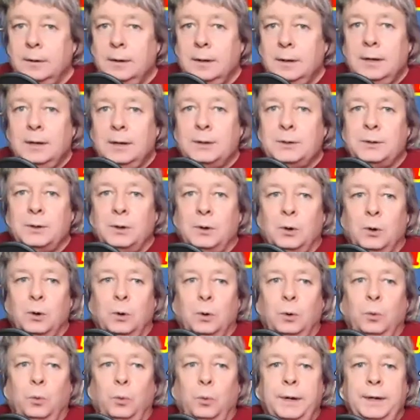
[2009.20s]
So
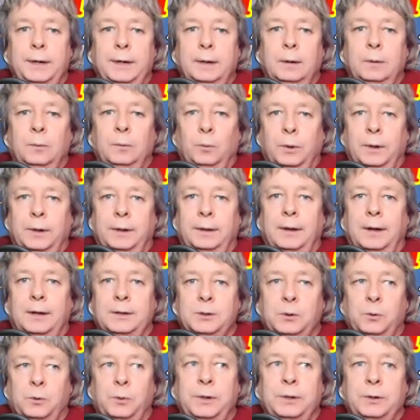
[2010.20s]

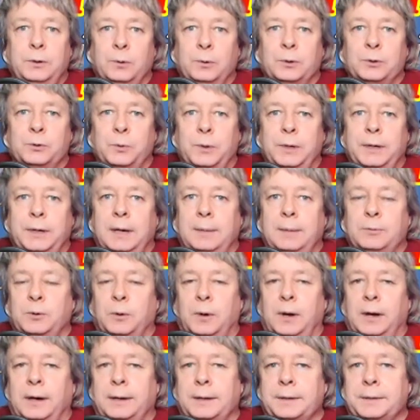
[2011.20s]
that's what we do, is we keep
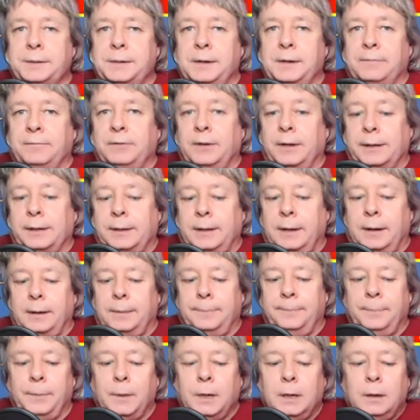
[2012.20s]
track of stuff like
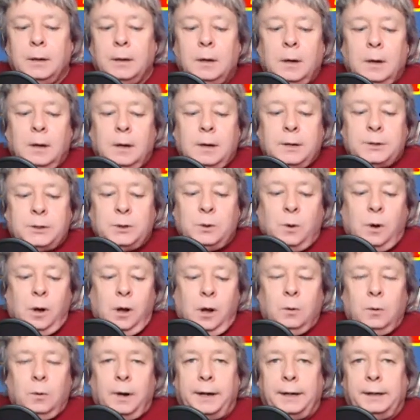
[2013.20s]
that. So,
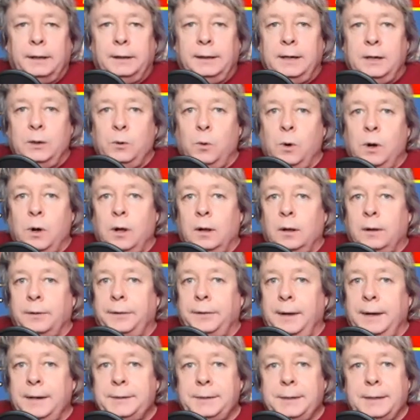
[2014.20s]
all right, Lee, well,
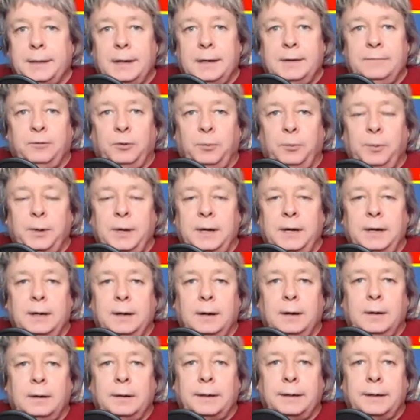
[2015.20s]
thanks again for being
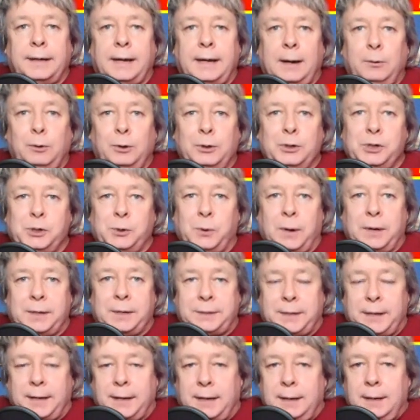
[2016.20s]
on Encounters
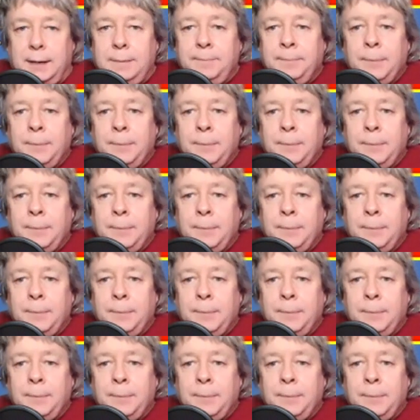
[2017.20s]
USA.